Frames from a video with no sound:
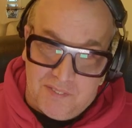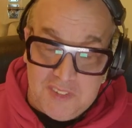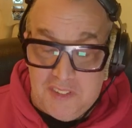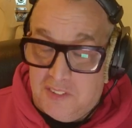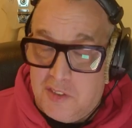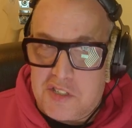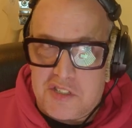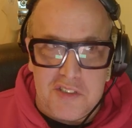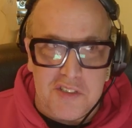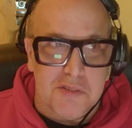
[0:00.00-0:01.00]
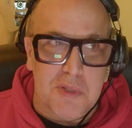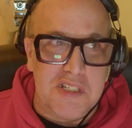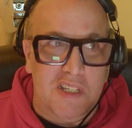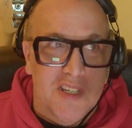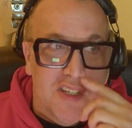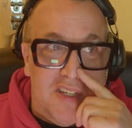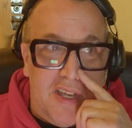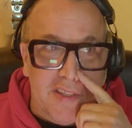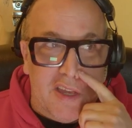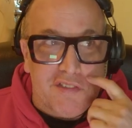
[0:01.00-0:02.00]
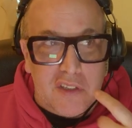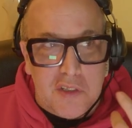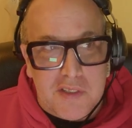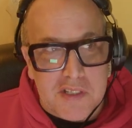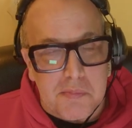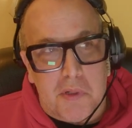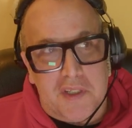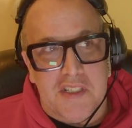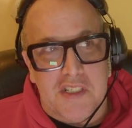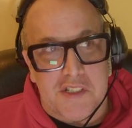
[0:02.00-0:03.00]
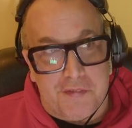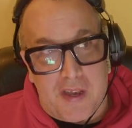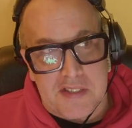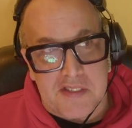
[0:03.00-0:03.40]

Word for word: Yeah, oh, no, sure. it sounds amazing, and I think that this plugin is fast,